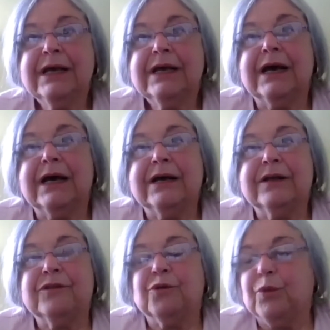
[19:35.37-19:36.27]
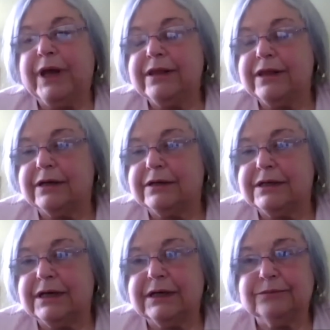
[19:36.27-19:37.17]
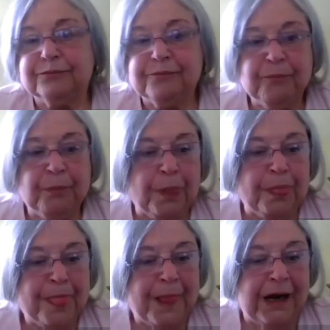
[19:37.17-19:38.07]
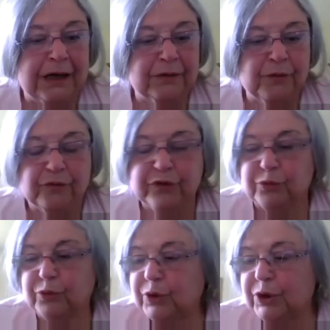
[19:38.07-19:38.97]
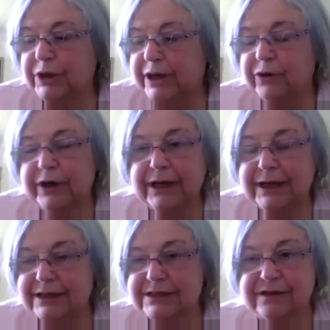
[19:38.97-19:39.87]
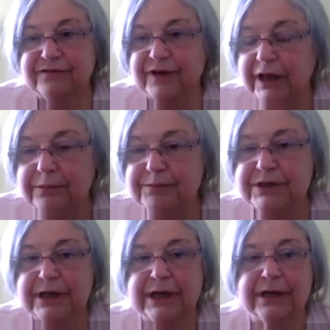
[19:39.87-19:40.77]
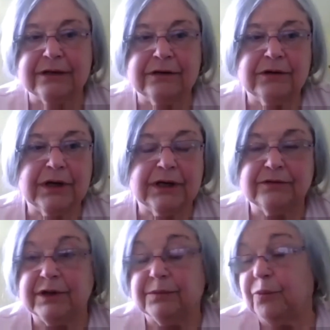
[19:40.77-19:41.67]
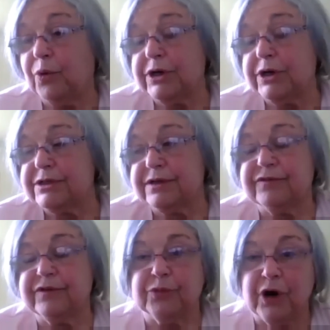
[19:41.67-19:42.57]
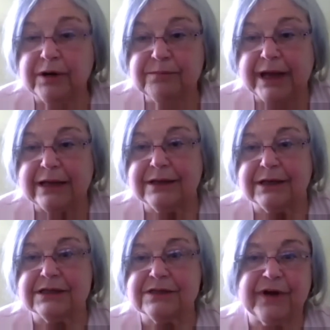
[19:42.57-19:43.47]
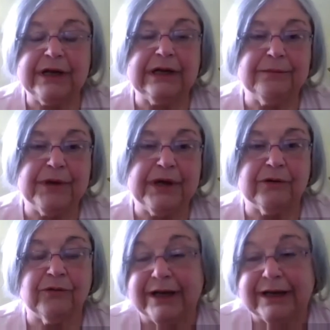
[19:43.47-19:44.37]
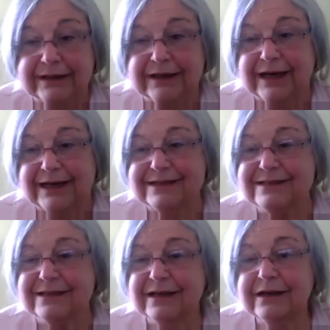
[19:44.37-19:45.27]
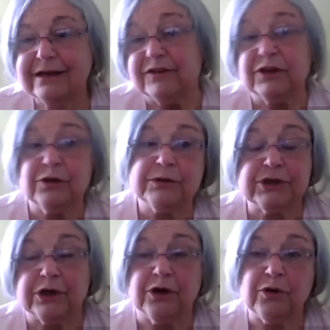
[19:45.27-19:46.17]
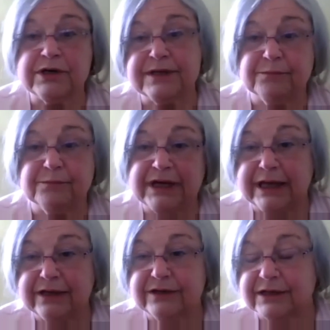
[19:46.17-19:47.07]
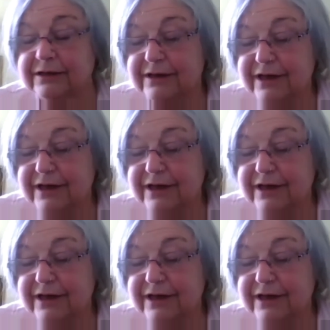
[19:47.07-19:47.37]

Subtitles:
the way that the rural area has developed, and the importance of the broadband that is finally being recognized, even though it took a horse and buggy to